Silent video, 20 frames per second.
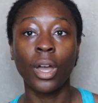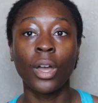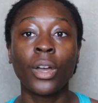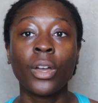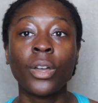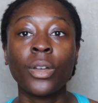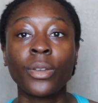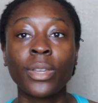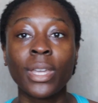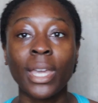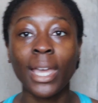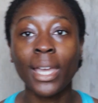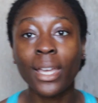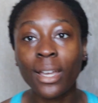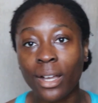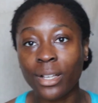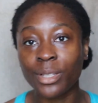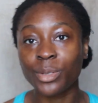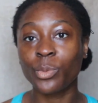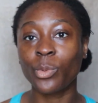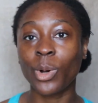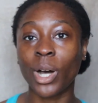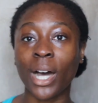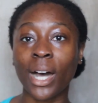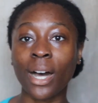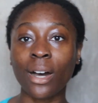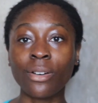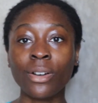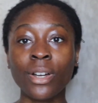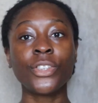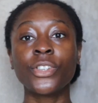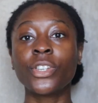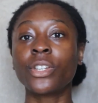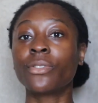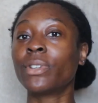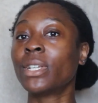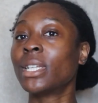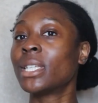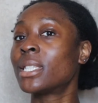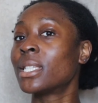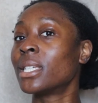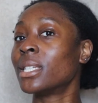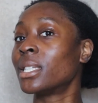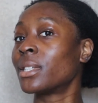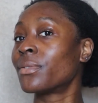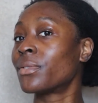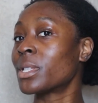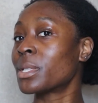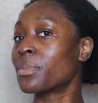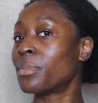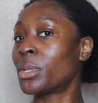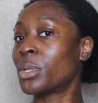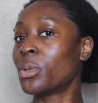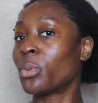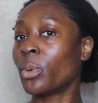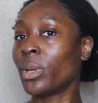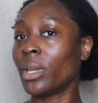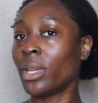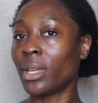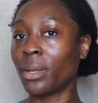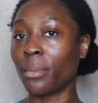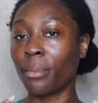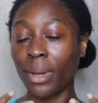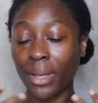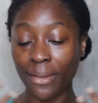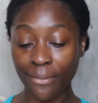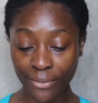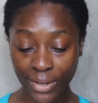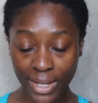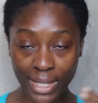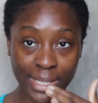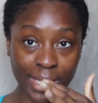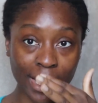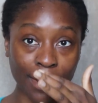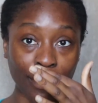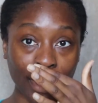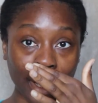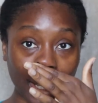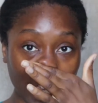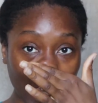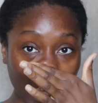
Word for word: Okay guys, wow, you can really see a difference between my face and my